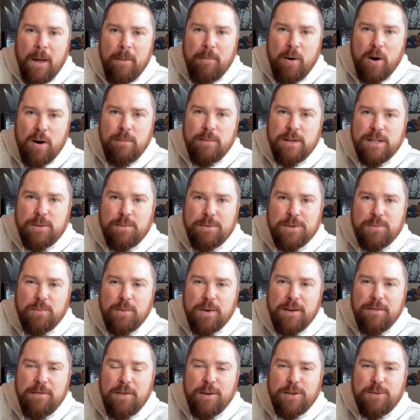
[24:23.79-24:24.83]
Barnabas was
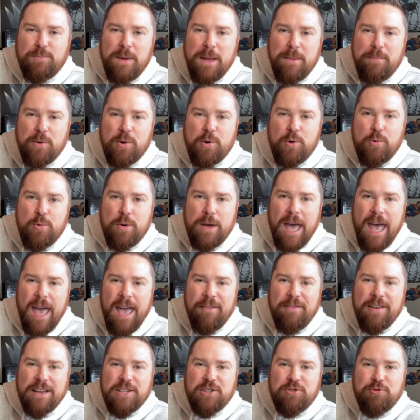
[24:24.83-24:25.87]
one of those people who
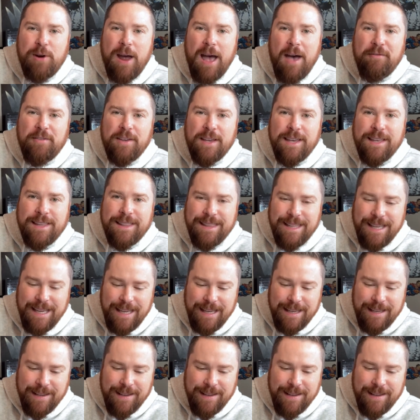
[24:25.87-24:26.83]
gave extravagantly.